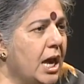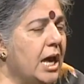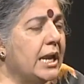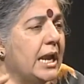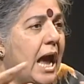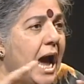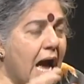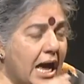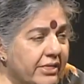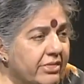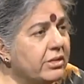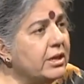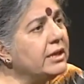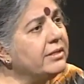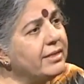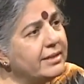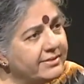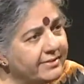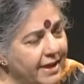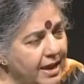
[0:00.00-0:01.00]
And I
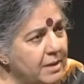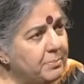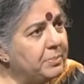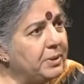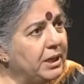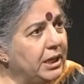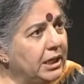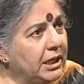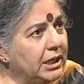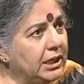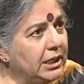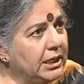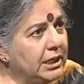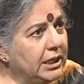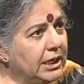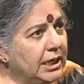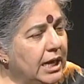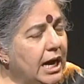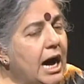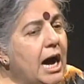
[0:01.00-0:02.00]
think that's happening.
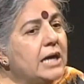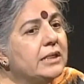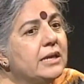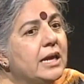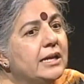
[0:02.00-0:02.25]
I